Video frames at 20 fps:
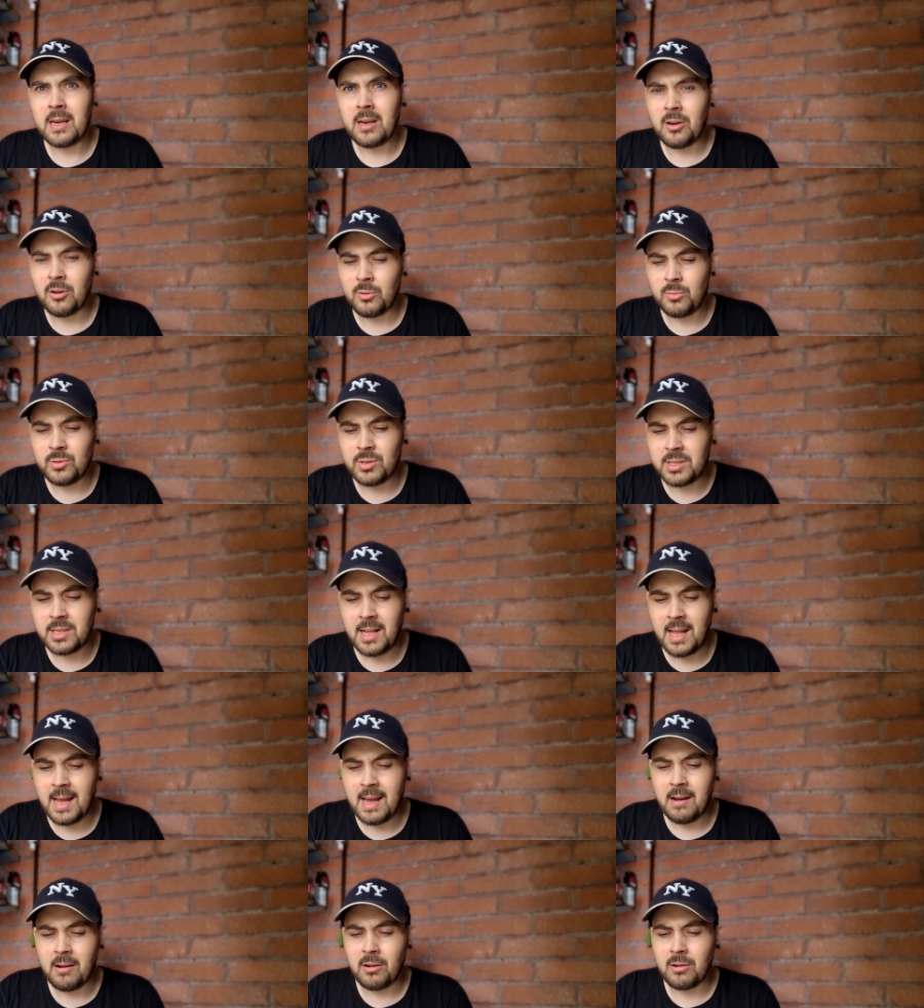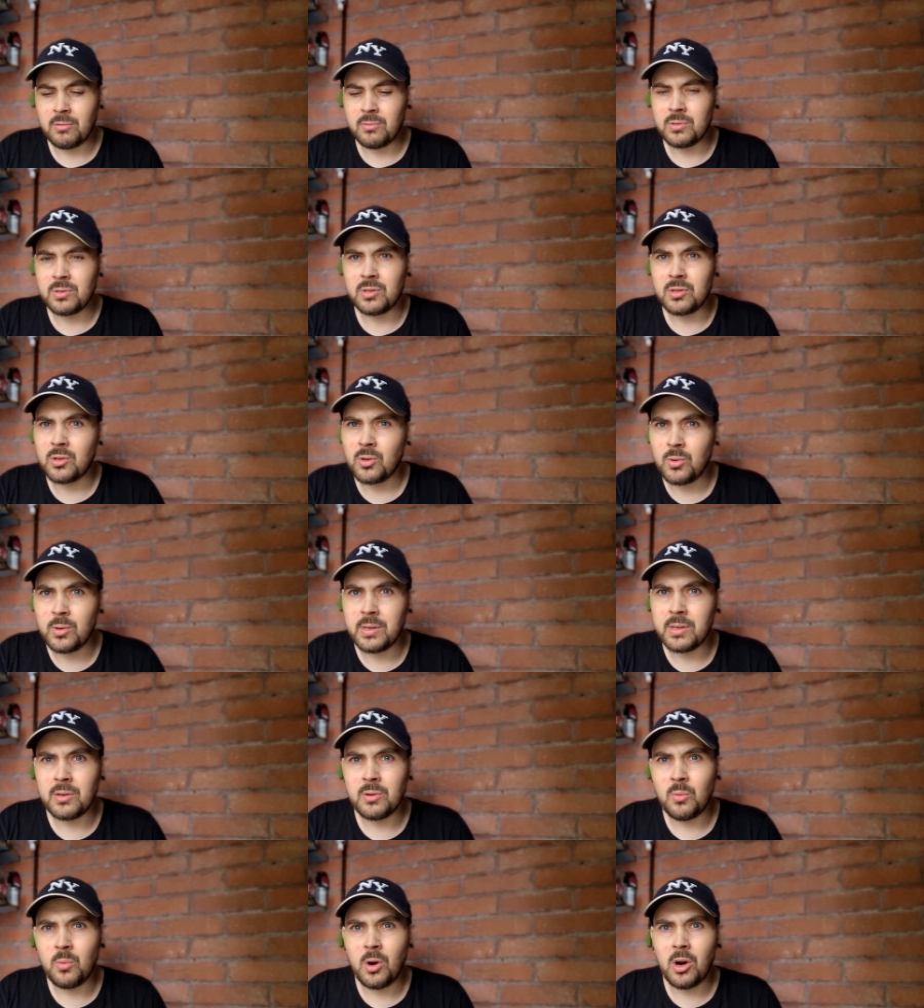I was there, I was doing
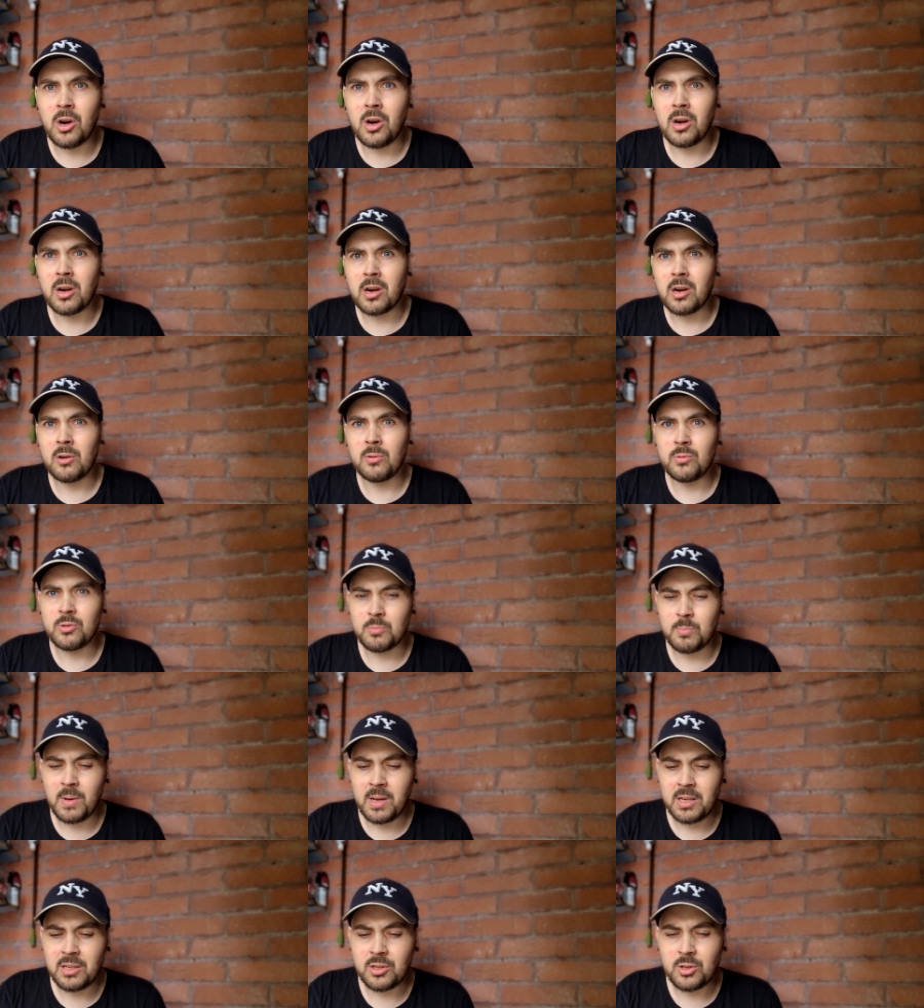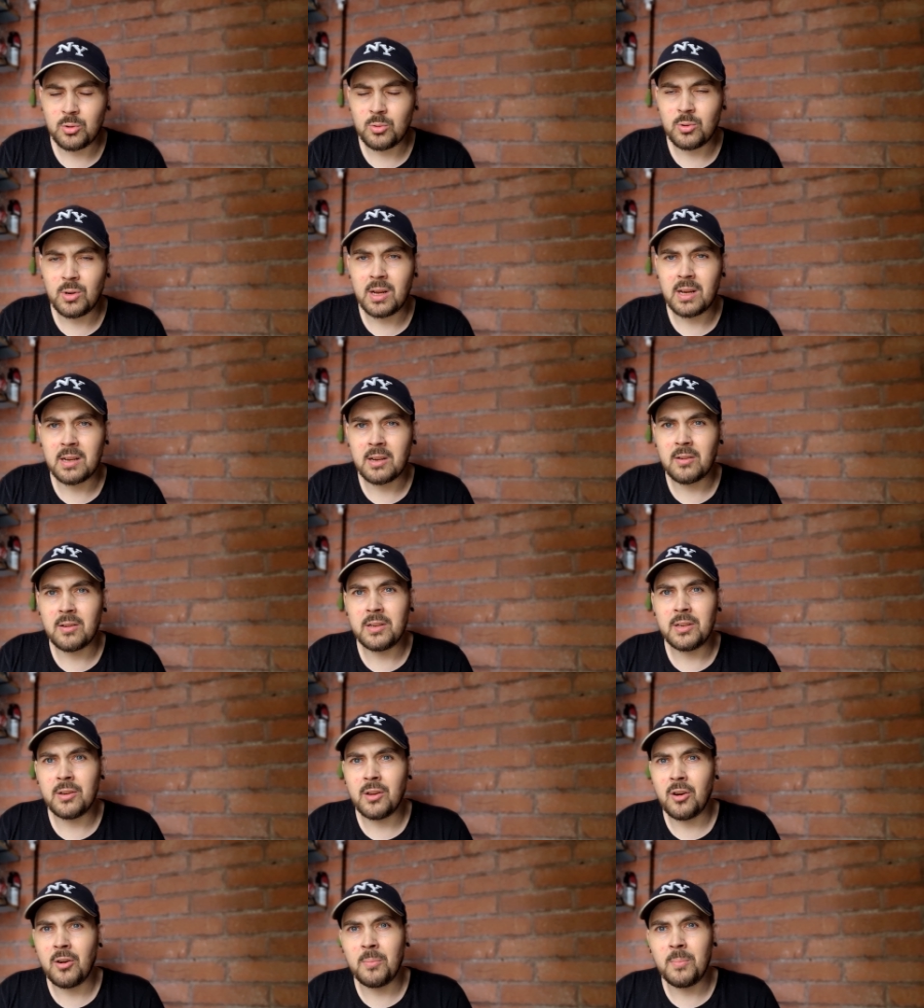the work, I was making sure that got, you
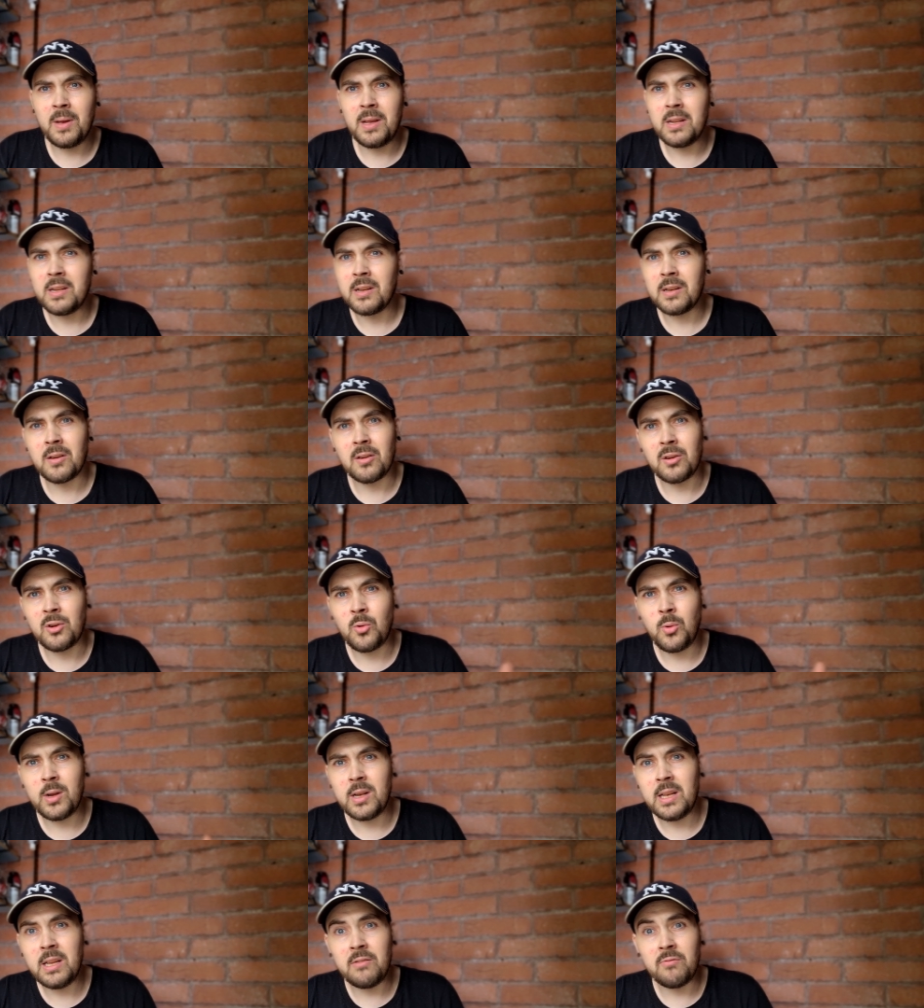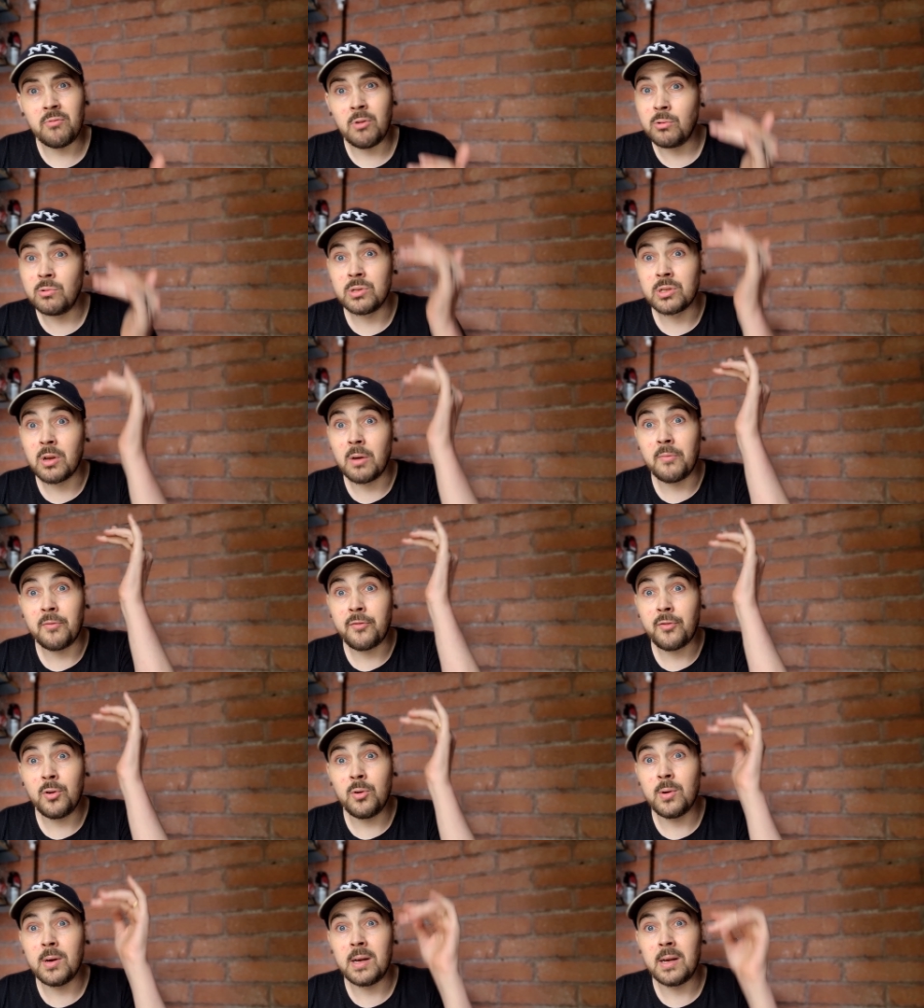know what I mean, and I quickly rose up
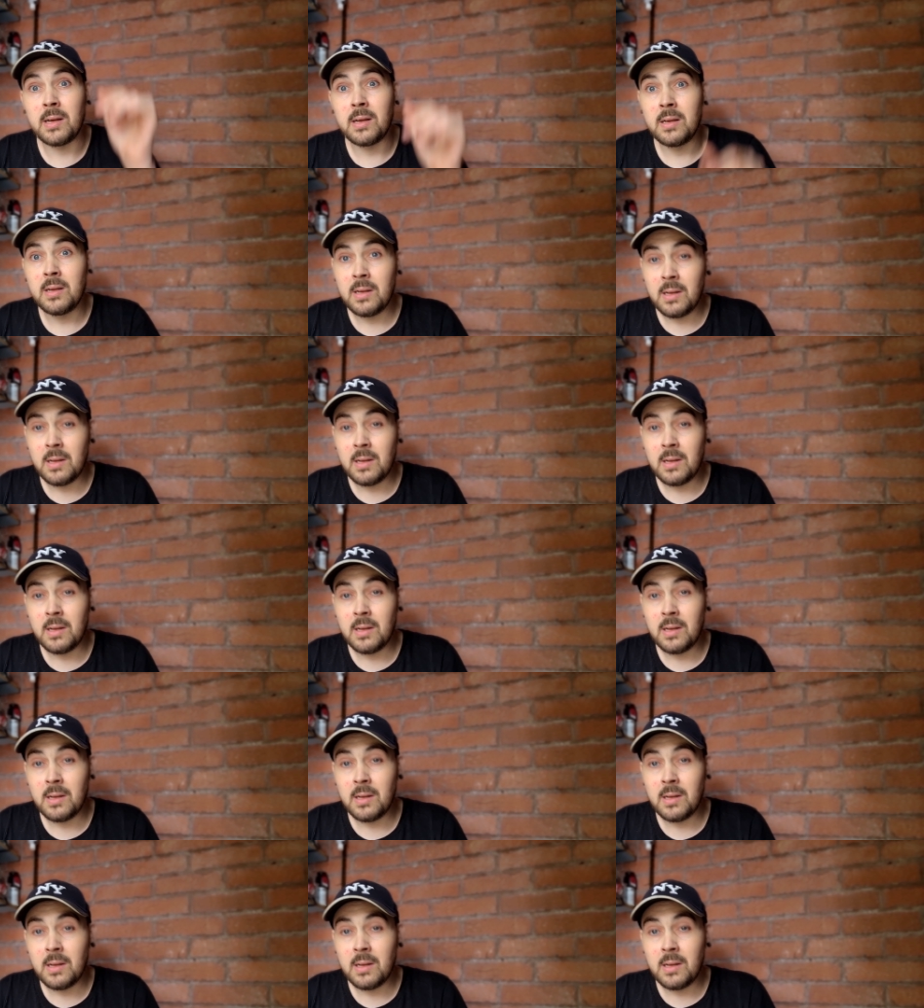through it.